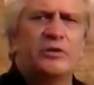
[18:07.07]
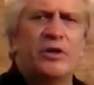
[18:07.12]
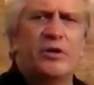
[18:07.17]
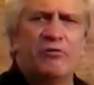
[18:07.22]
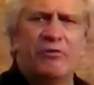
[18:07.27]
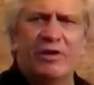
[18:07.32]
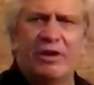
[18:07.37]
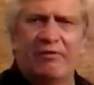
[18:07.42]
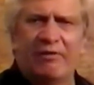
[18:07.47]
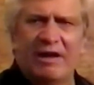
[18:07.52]

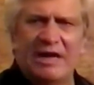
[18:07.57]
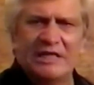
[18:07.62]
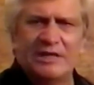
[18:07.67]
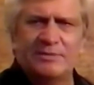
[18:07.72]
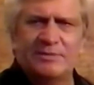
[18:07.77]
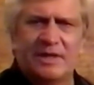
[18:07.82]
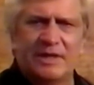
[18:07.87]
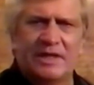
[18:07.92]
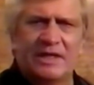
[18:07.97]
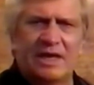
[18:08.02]

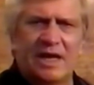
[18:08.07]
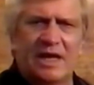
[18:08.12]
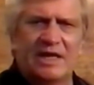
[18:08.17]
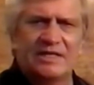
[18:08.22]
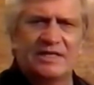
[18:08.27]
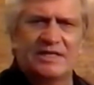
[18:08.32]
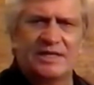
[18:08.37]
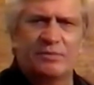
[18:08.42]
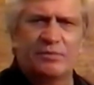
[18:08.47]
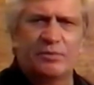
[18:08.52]
rearrangement
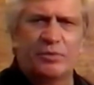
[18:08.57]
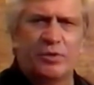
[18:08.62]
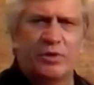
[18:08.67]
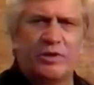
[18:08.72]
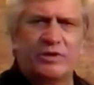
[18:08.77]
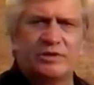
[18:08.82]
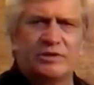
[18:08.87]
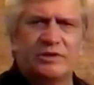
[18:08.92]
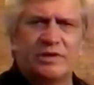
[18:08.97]
concept works,